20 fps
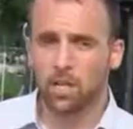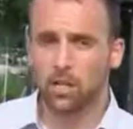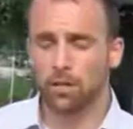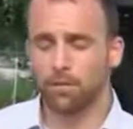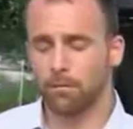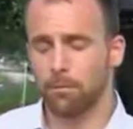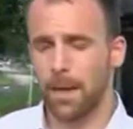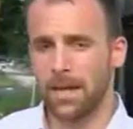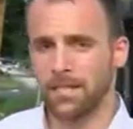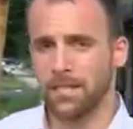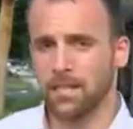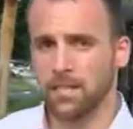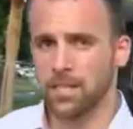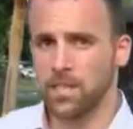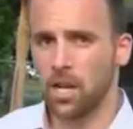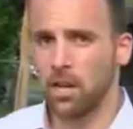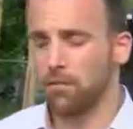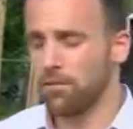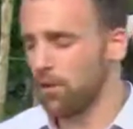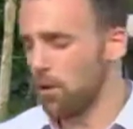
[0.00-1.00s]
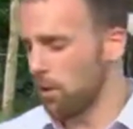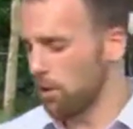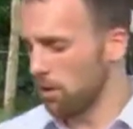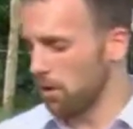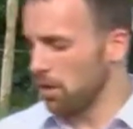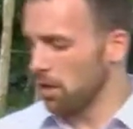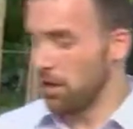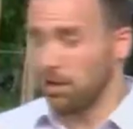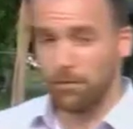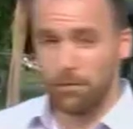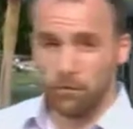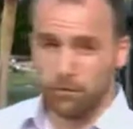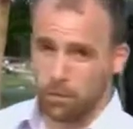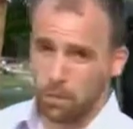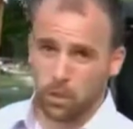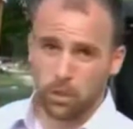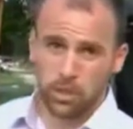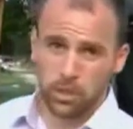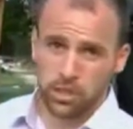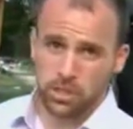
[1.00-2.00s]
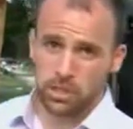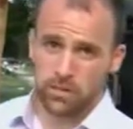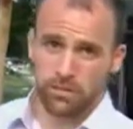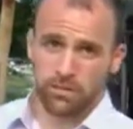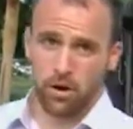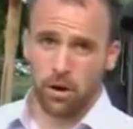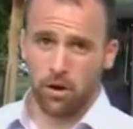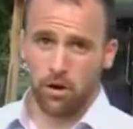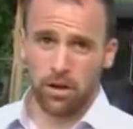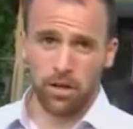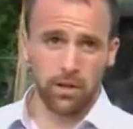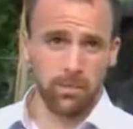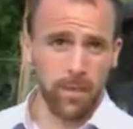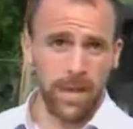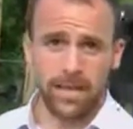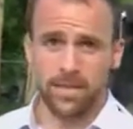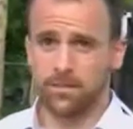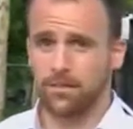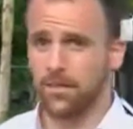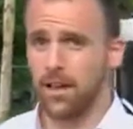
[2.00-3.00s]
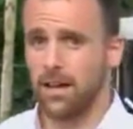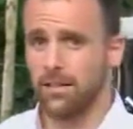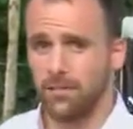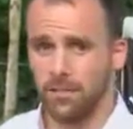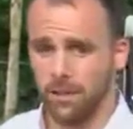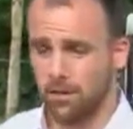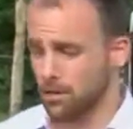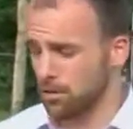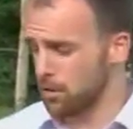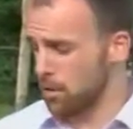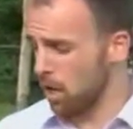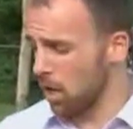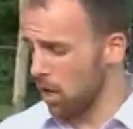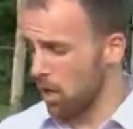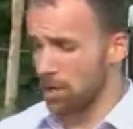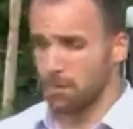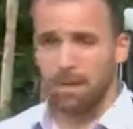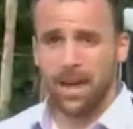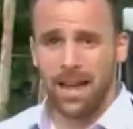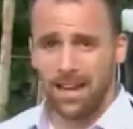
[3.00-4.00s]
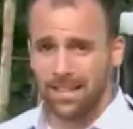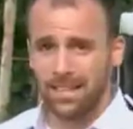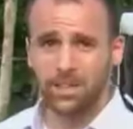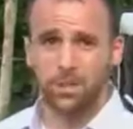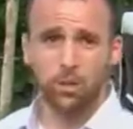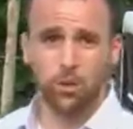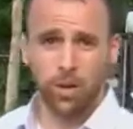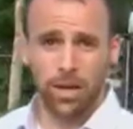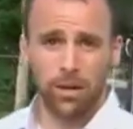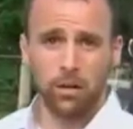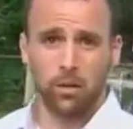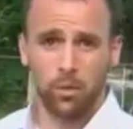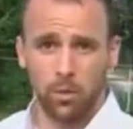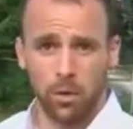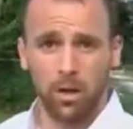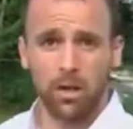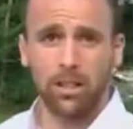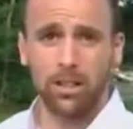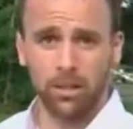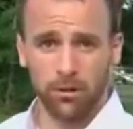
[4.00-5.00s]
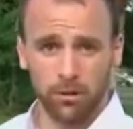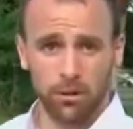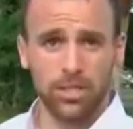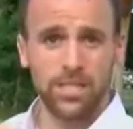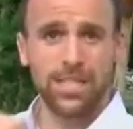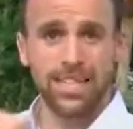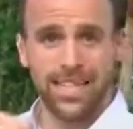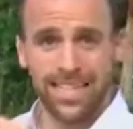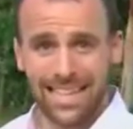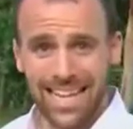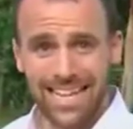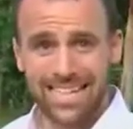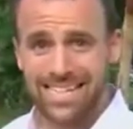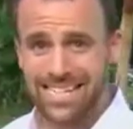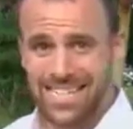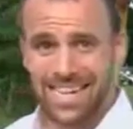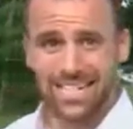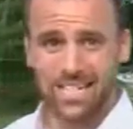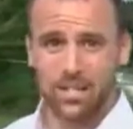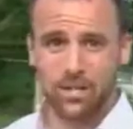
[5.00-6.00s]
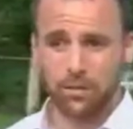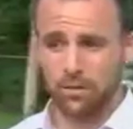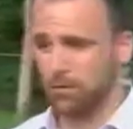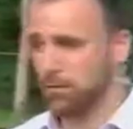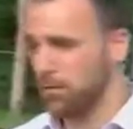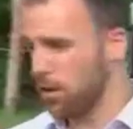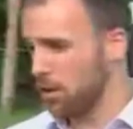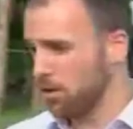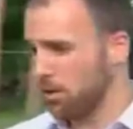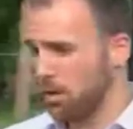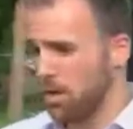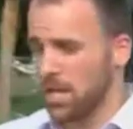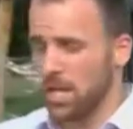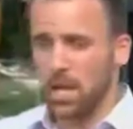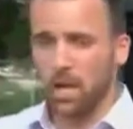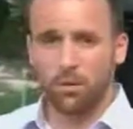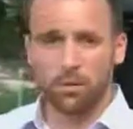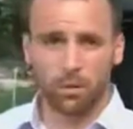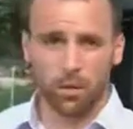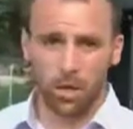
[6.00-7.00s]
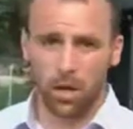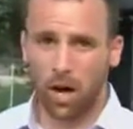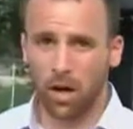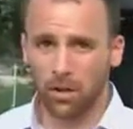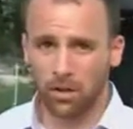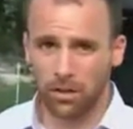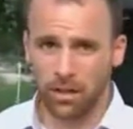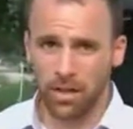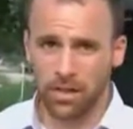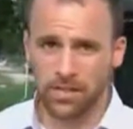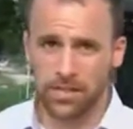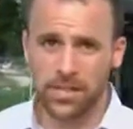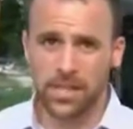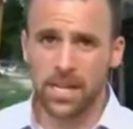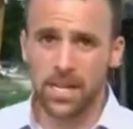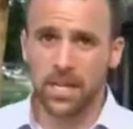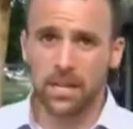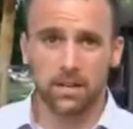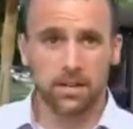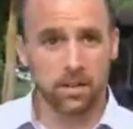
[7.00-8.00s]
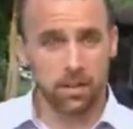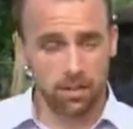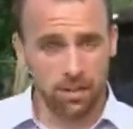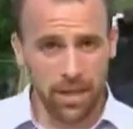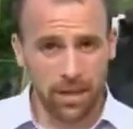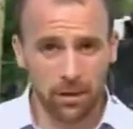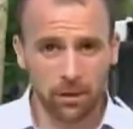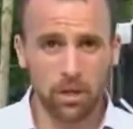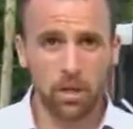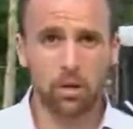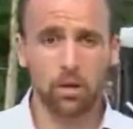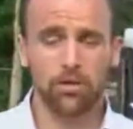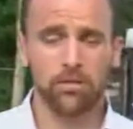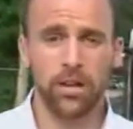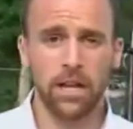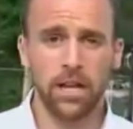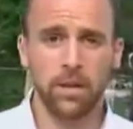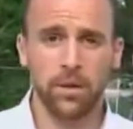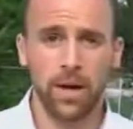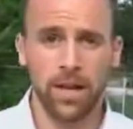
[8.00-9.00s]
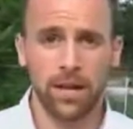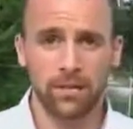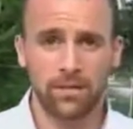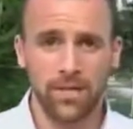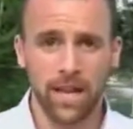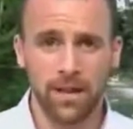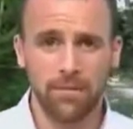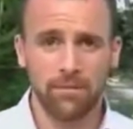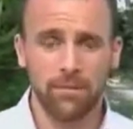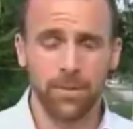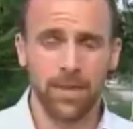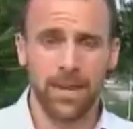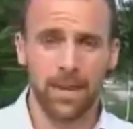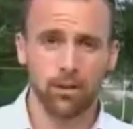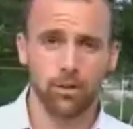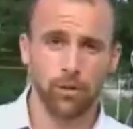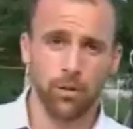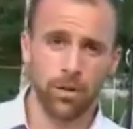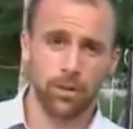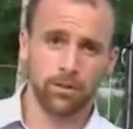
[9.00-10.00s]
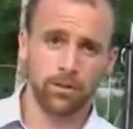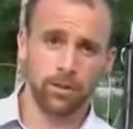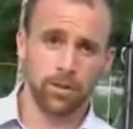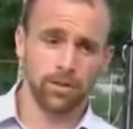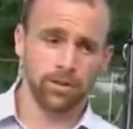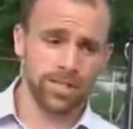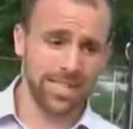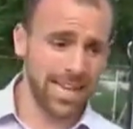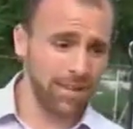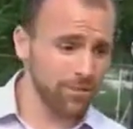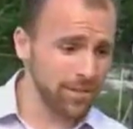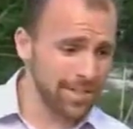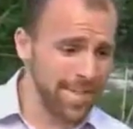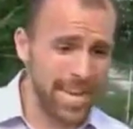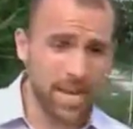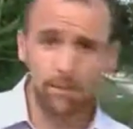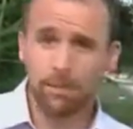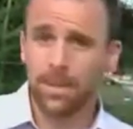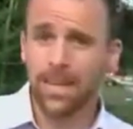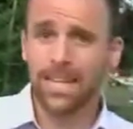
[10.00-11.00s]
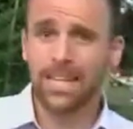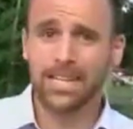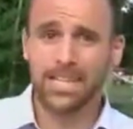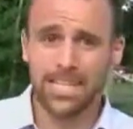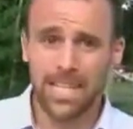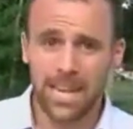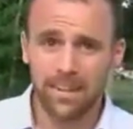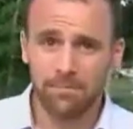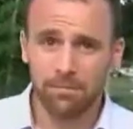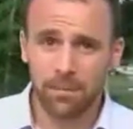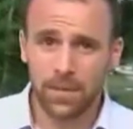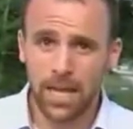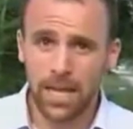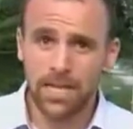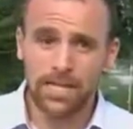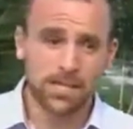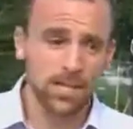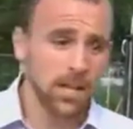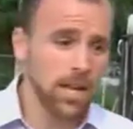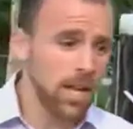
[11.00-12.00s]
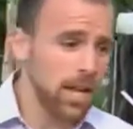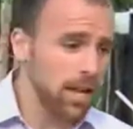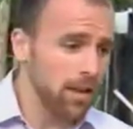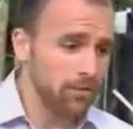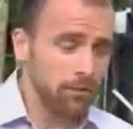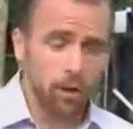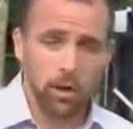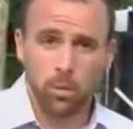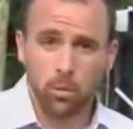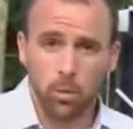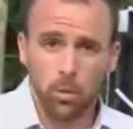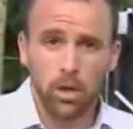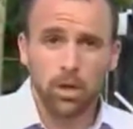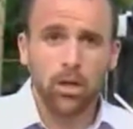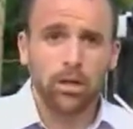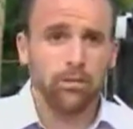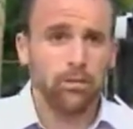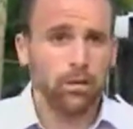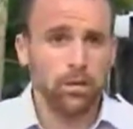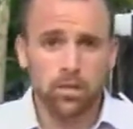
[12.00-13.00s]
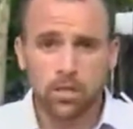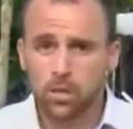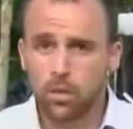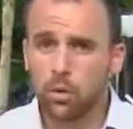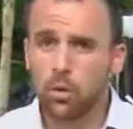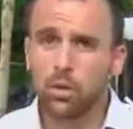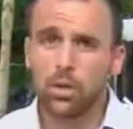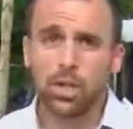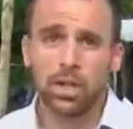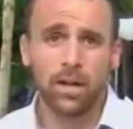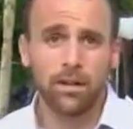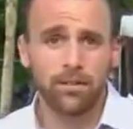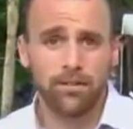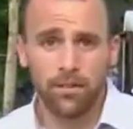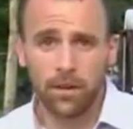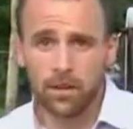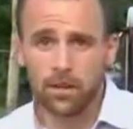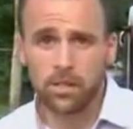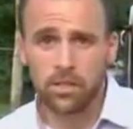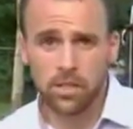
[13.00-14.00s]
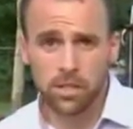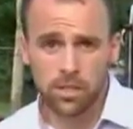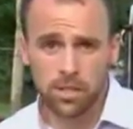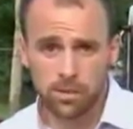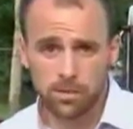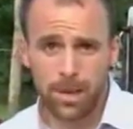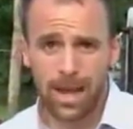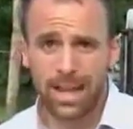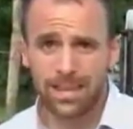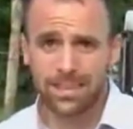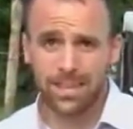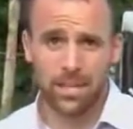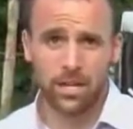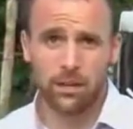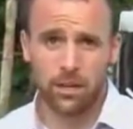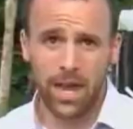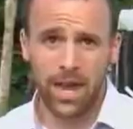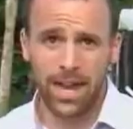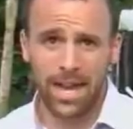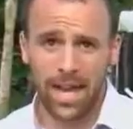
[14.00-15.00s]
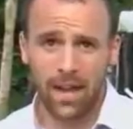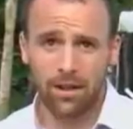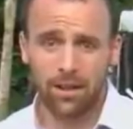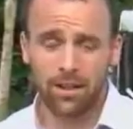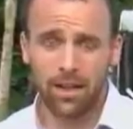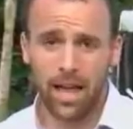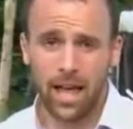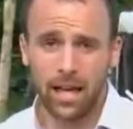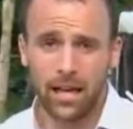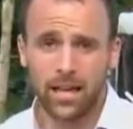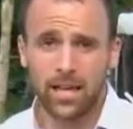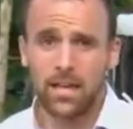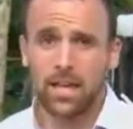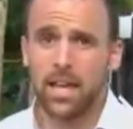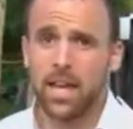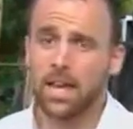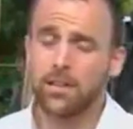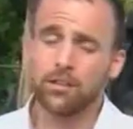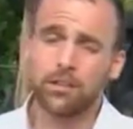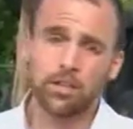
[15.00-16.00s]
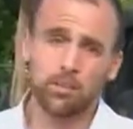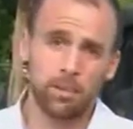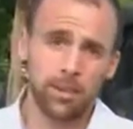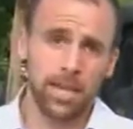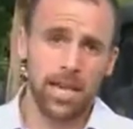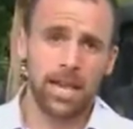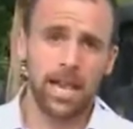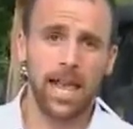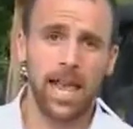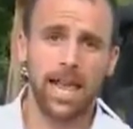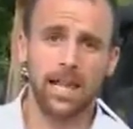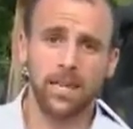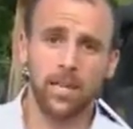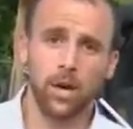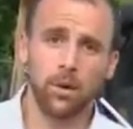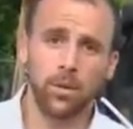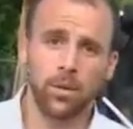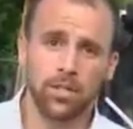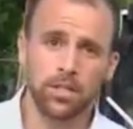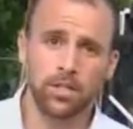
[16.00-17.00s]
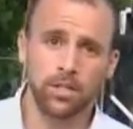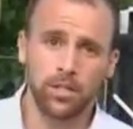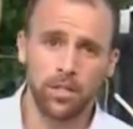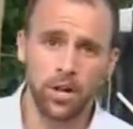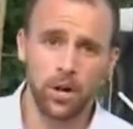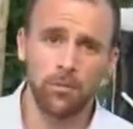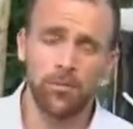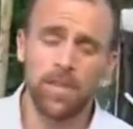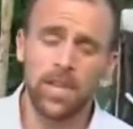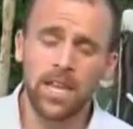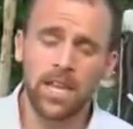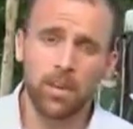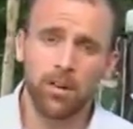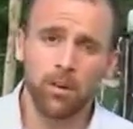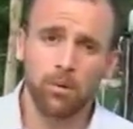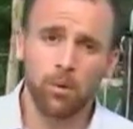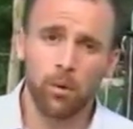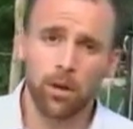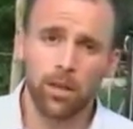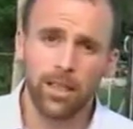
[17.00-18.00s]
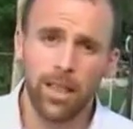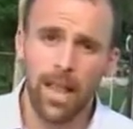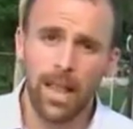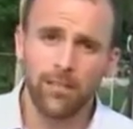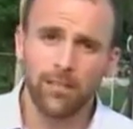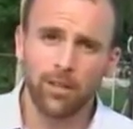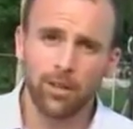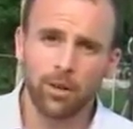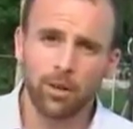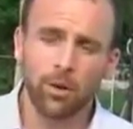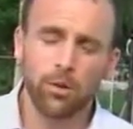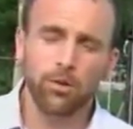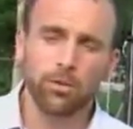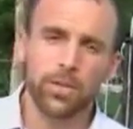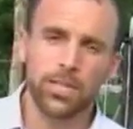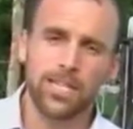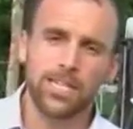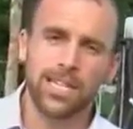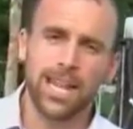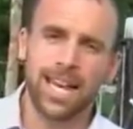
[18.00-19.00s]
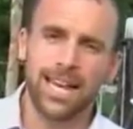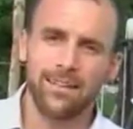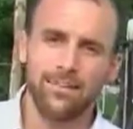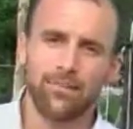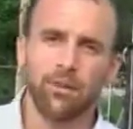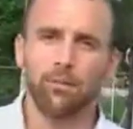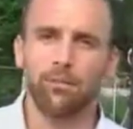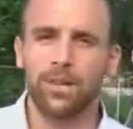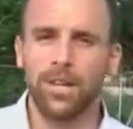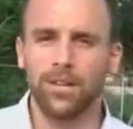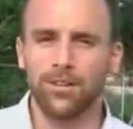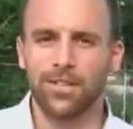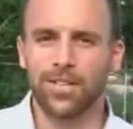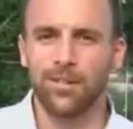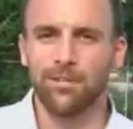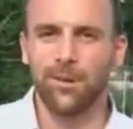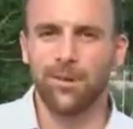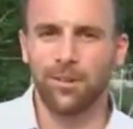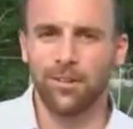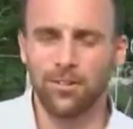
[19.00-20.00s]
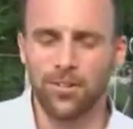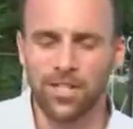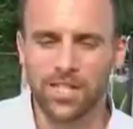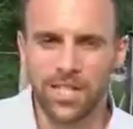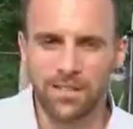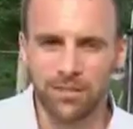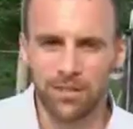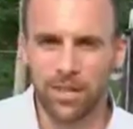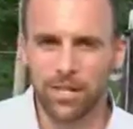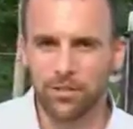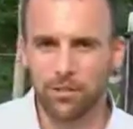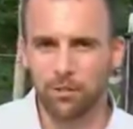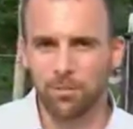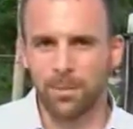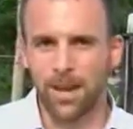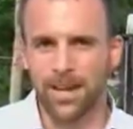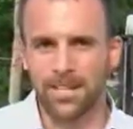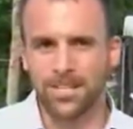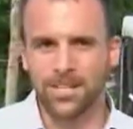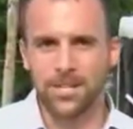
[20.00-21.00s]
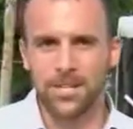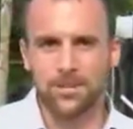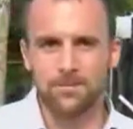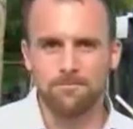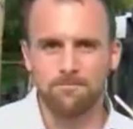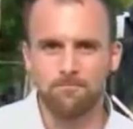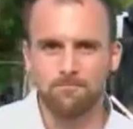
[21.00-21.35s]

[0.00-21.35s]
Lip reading: So back to the cell phone, if you've purchased a phone in the past 5 years, automatically tornado alerts get sent to your phone regardless. So that'll notify you ahead of time from the National Weather Service. Have a game plan, a safe place if you're at work, if you're at school, a fun spot that you hang out a lot, and just plan ahead, know what to do. Reporting live on the northwest side of Fort Pierce, I'm meteorologist Steve Glazier. Back to you.